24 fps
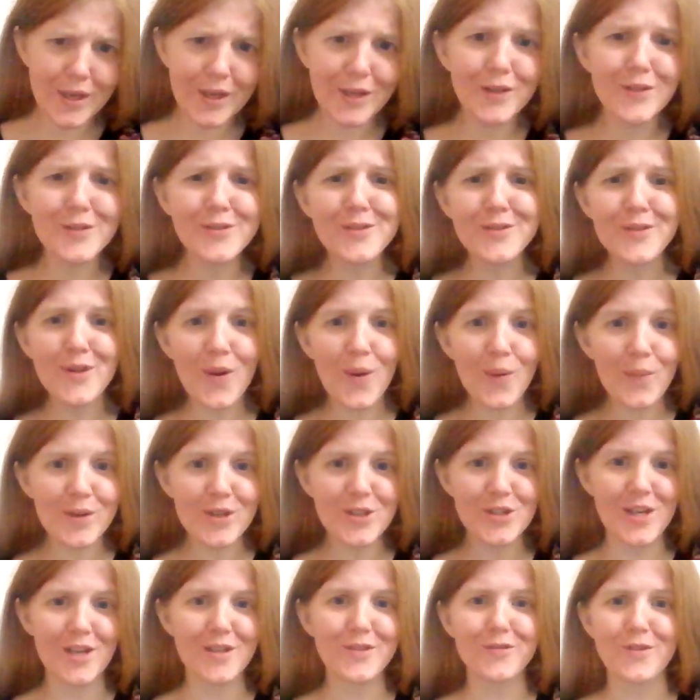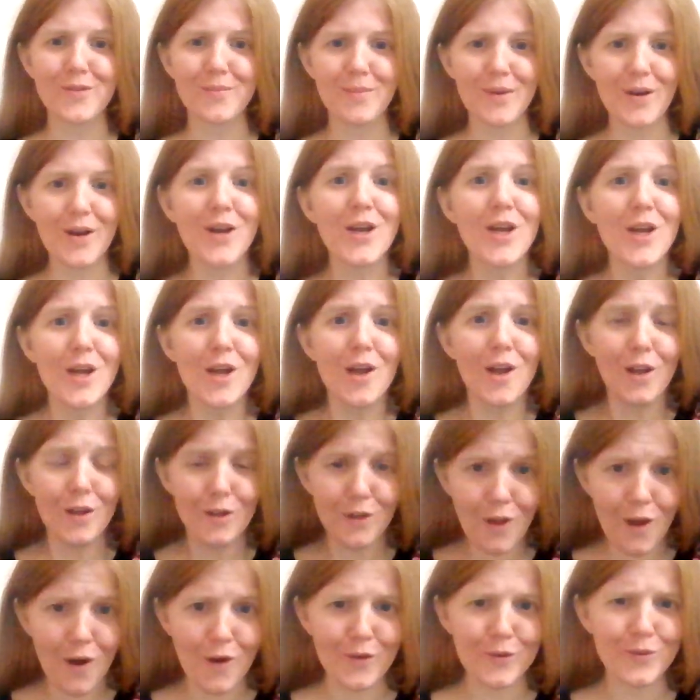It doesn't only change from a
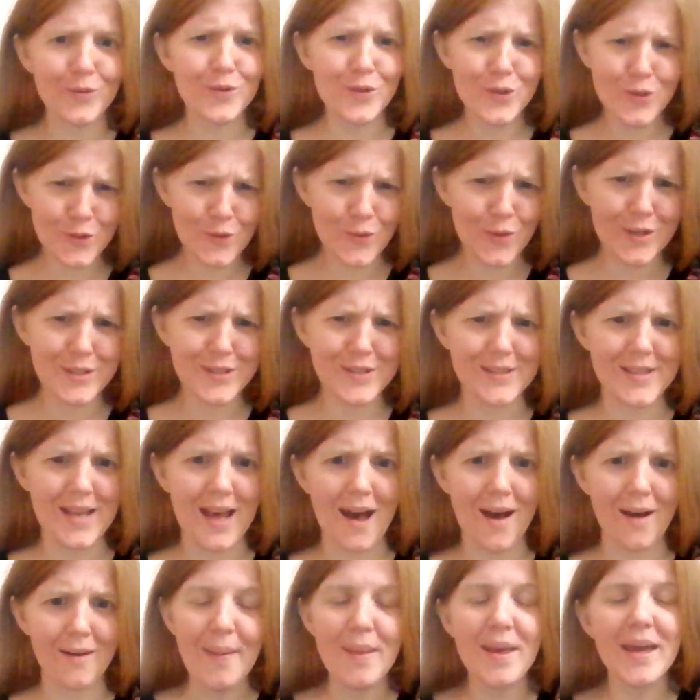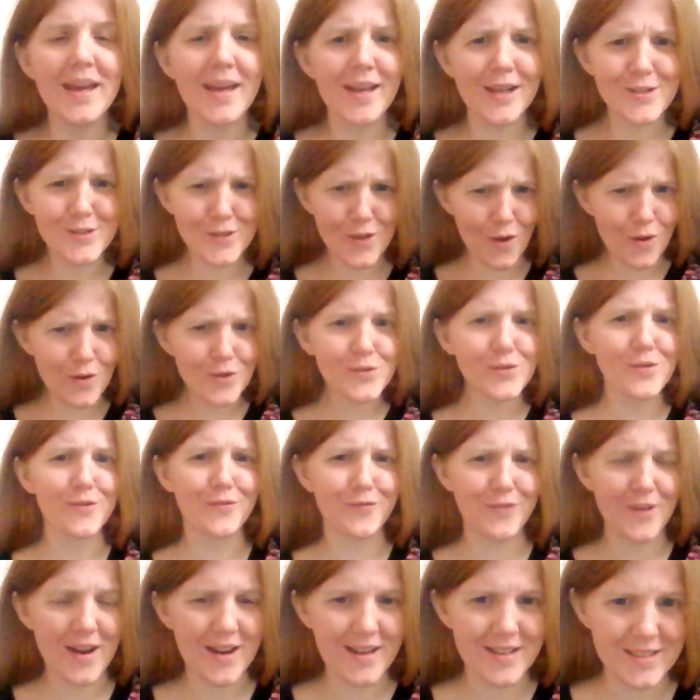long to a short sound, it's also a
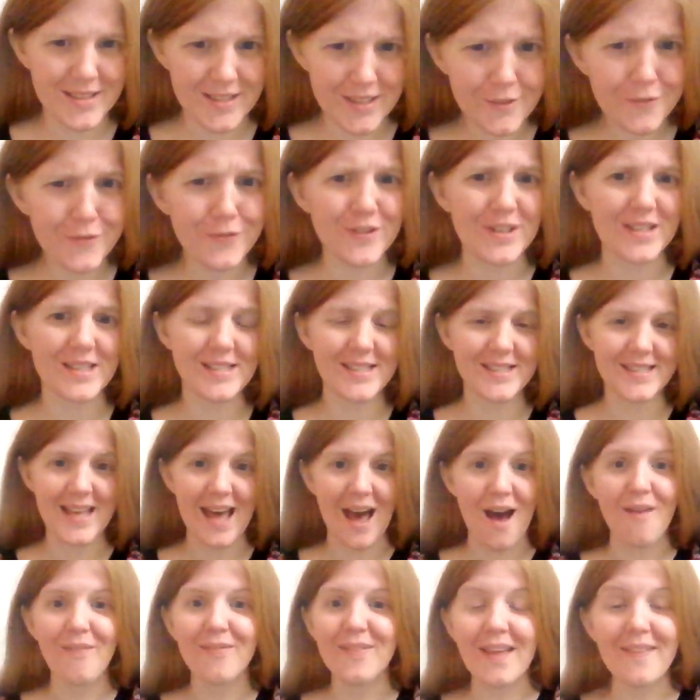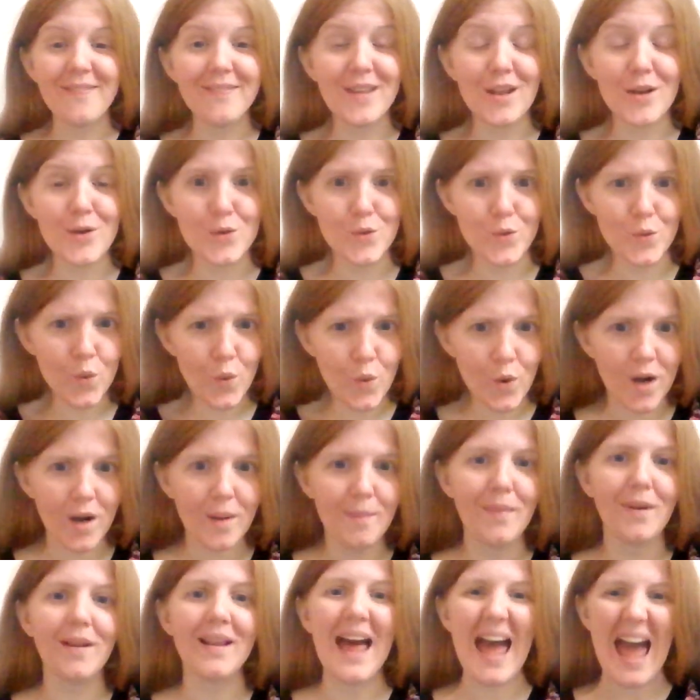very different sound than the
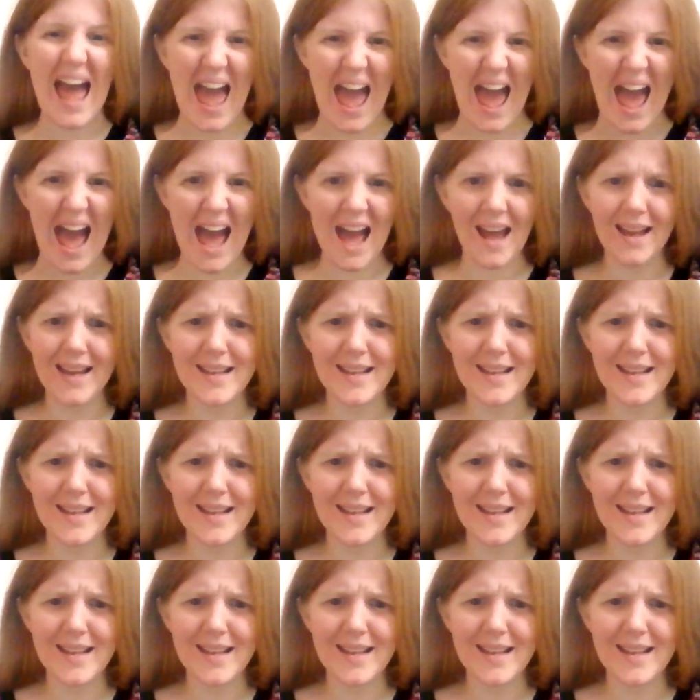normal ä.